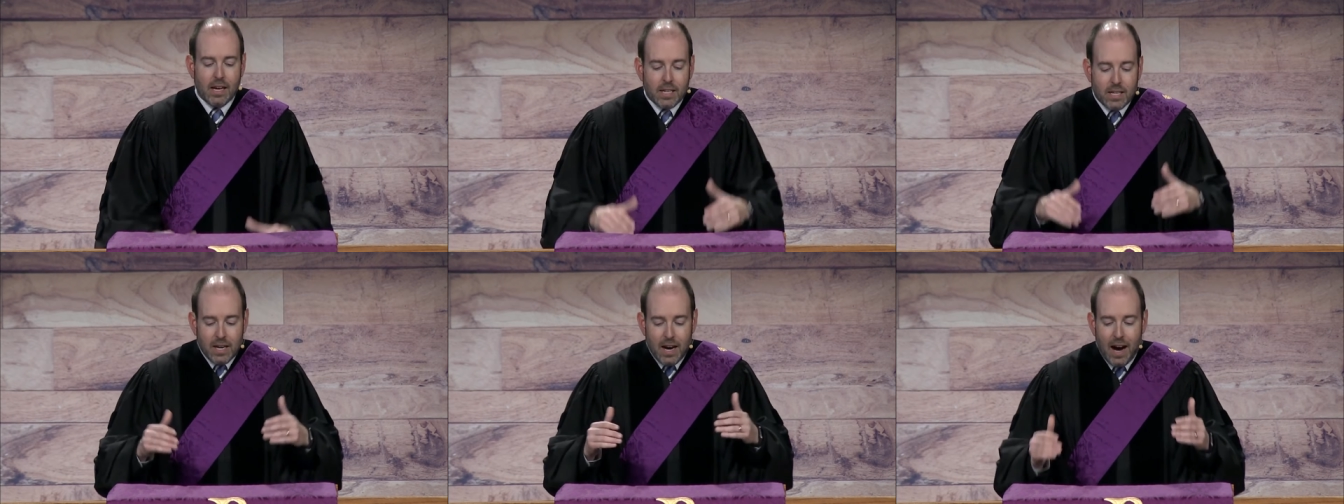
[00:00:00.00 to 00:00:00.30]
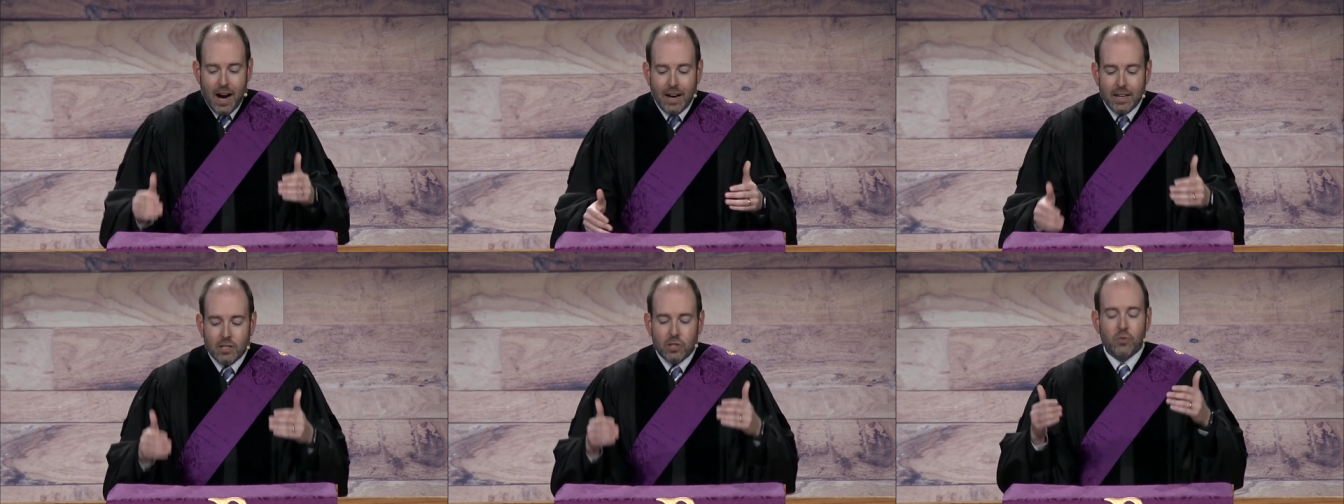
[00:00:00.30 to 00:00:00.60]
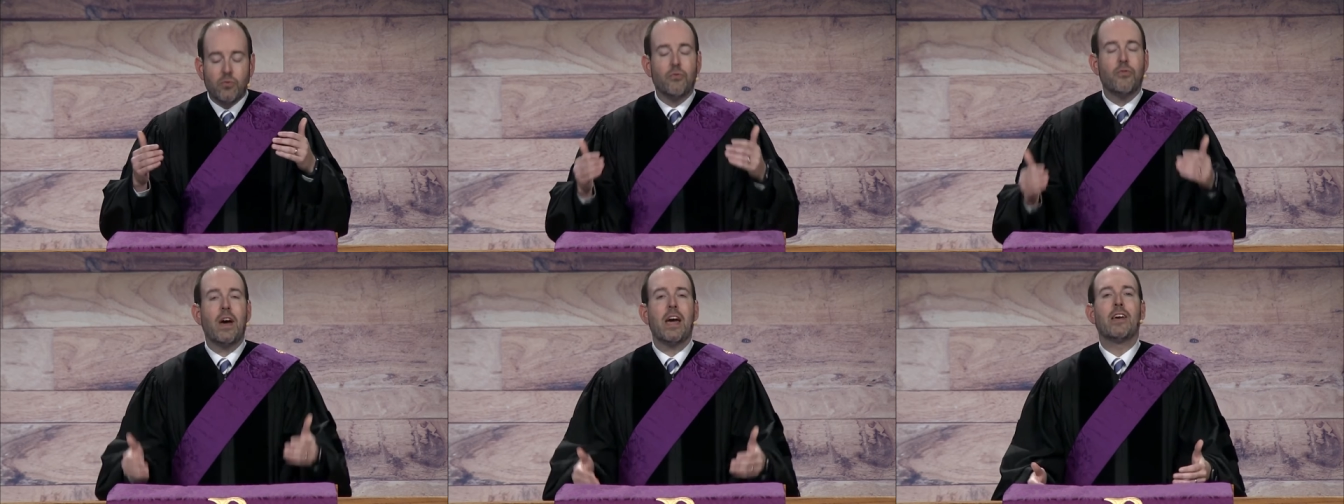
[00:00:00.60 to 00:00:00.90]

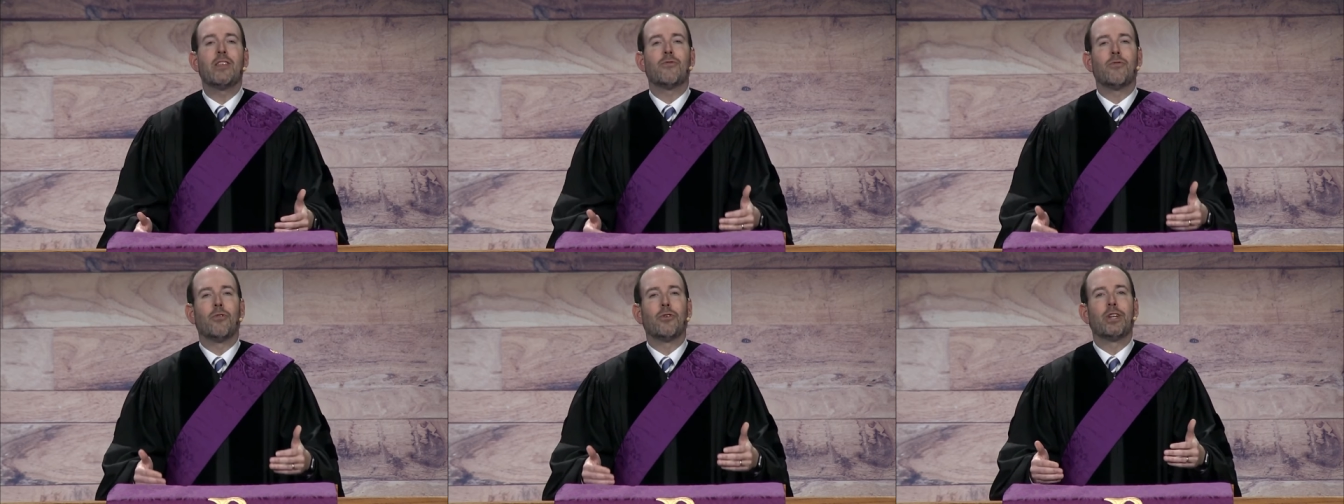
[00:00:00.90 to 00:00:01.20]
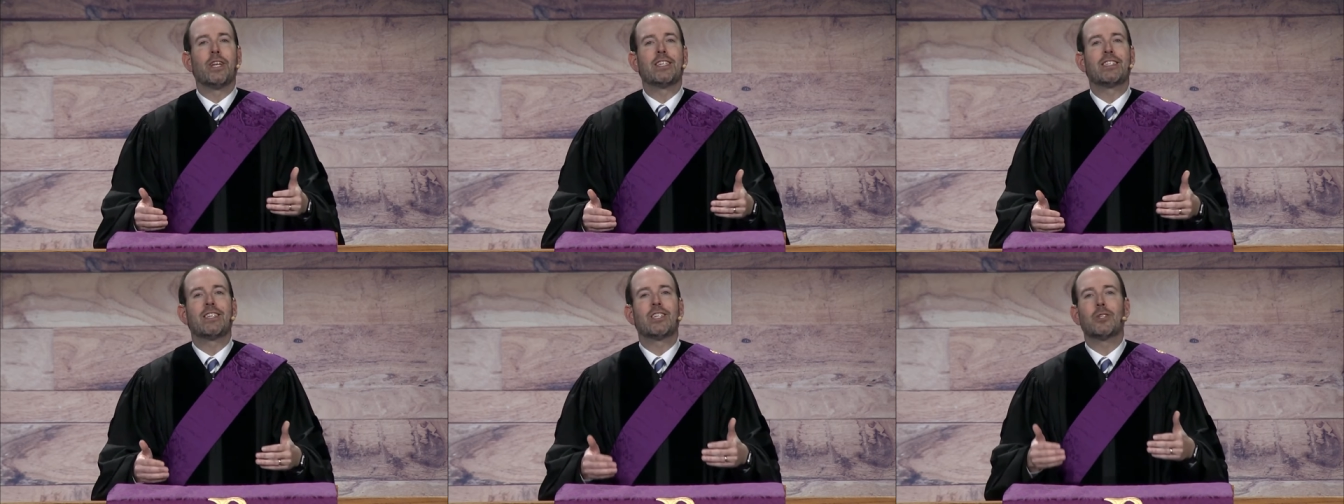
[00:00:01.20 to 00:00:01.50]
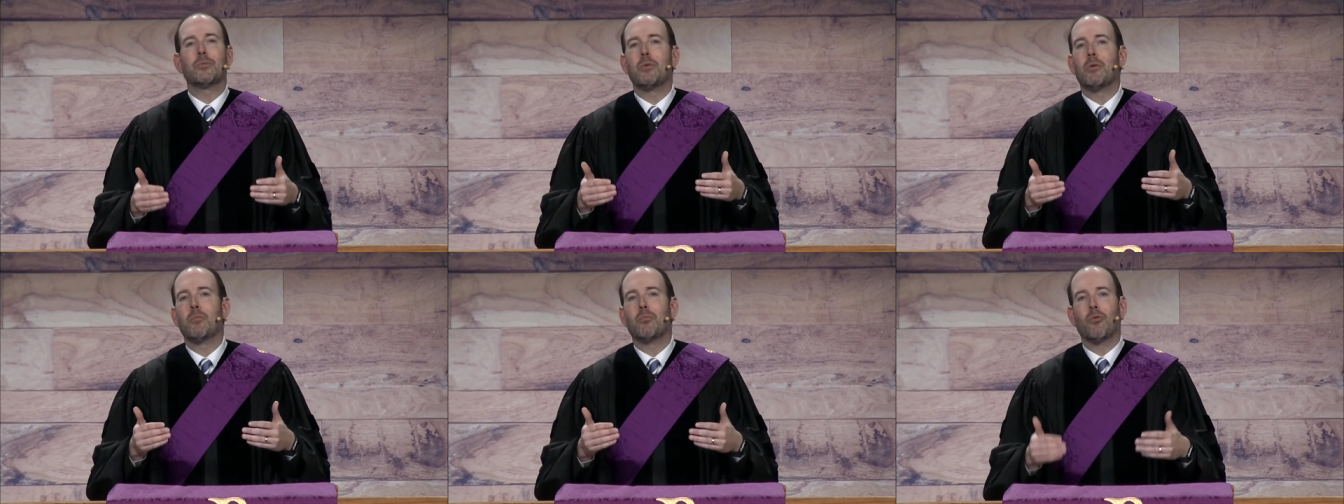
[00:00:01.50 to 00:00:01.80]
God's faithfulness
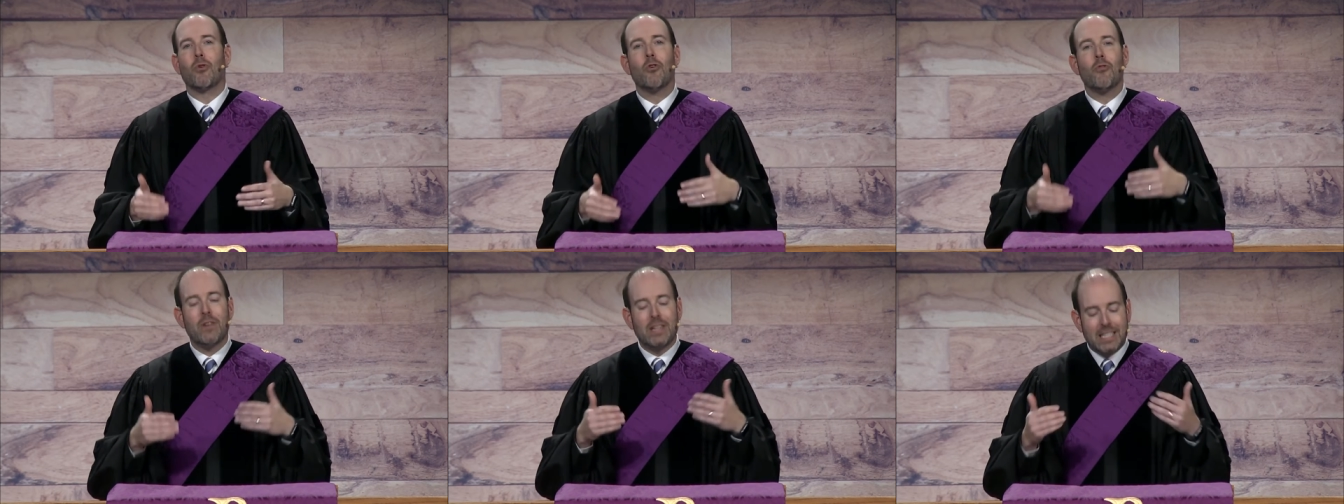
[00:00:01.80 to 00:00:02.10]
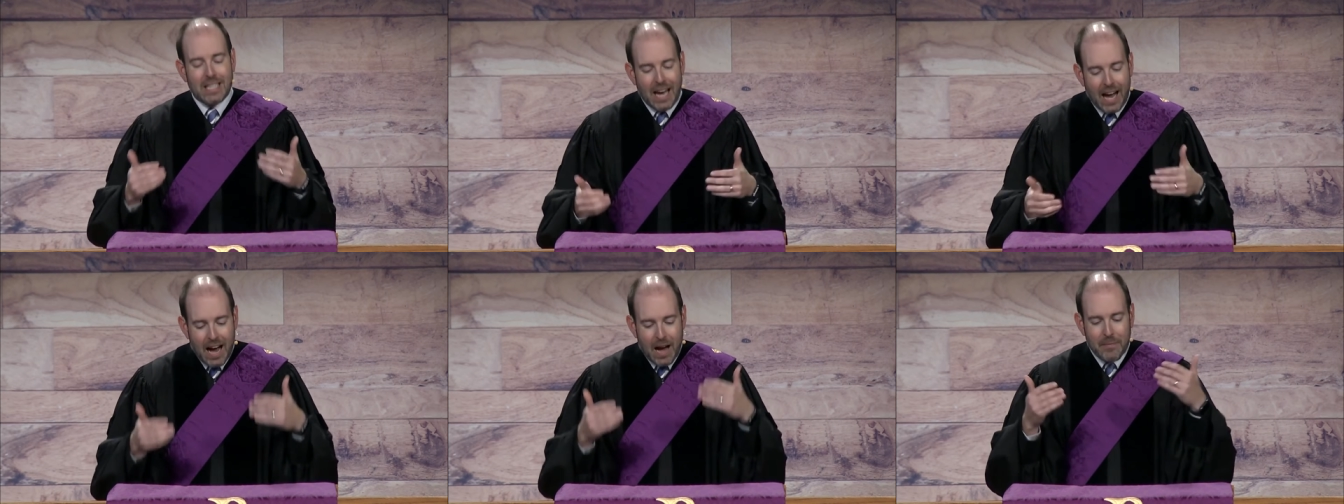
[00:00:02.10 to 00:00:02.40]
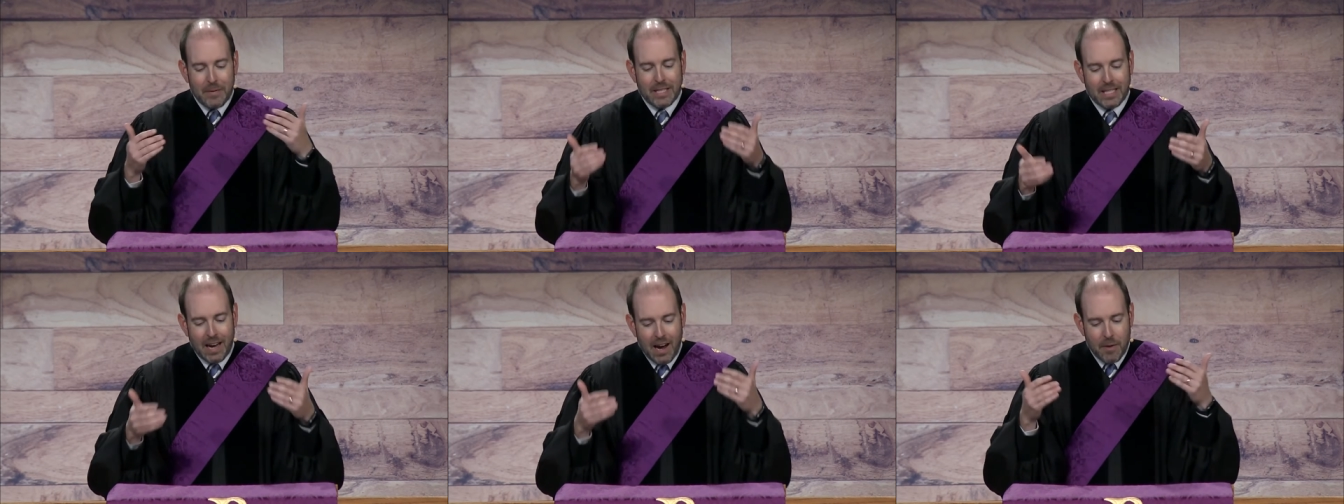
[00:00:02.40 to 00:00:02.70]
has been proven
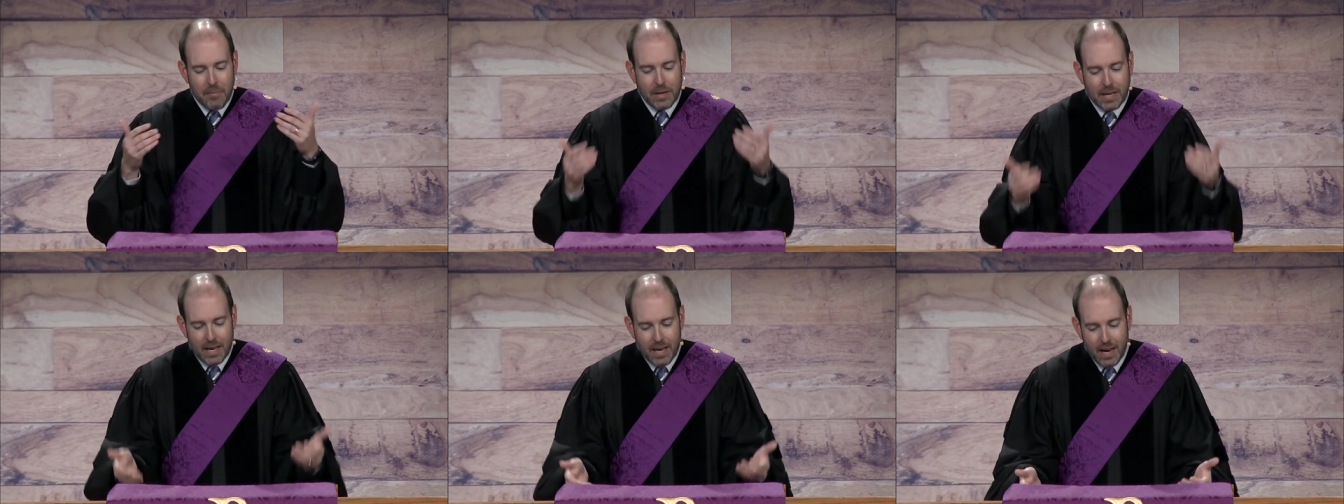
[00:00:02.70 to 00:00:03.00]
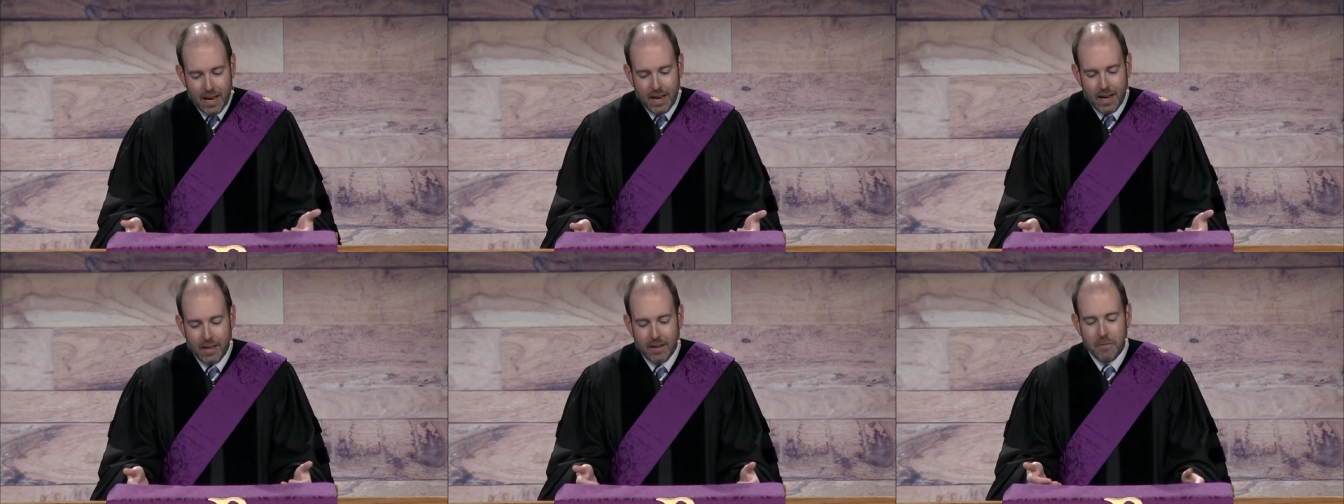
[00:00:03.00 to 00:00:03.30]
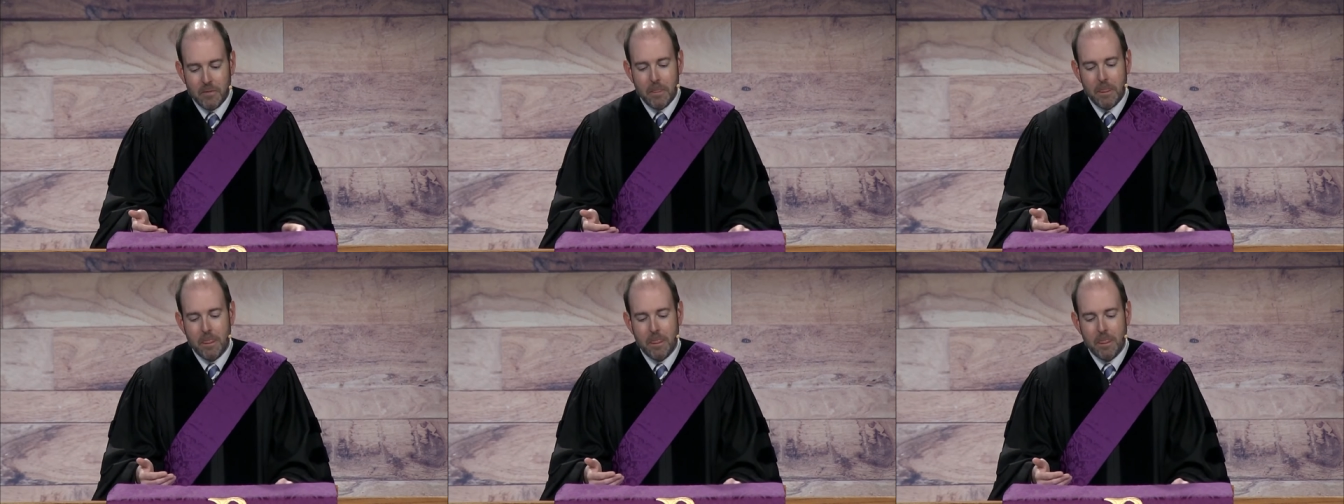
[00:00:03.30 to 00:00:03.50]
time and time again.